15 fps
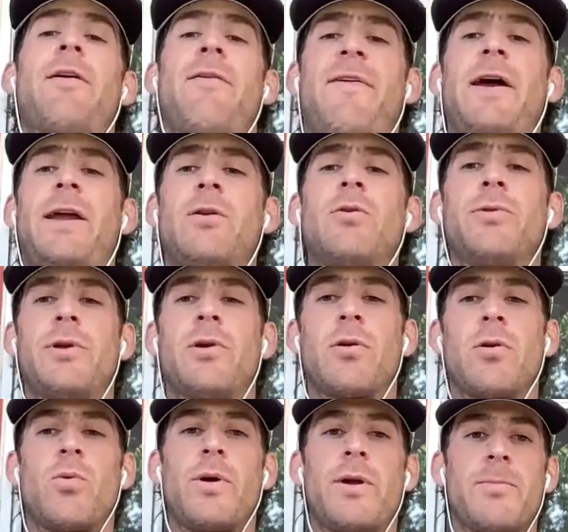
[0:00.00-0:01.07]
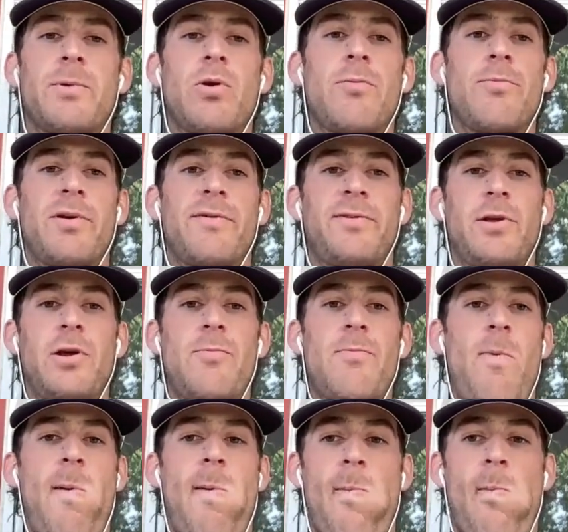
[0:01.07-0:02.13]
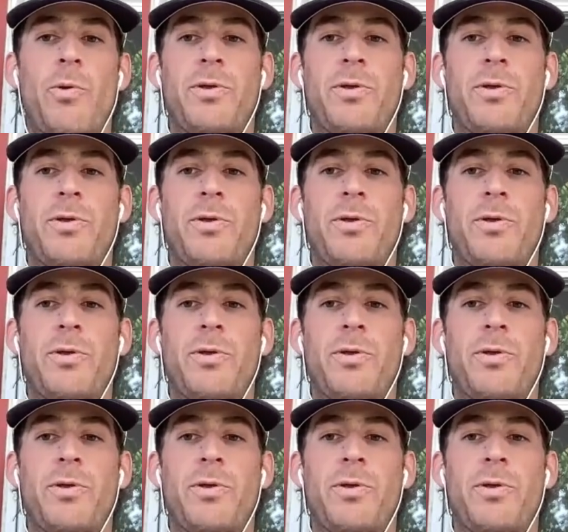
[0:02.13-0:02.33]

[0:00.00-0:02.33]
if I can only order one, I'm going buffalo with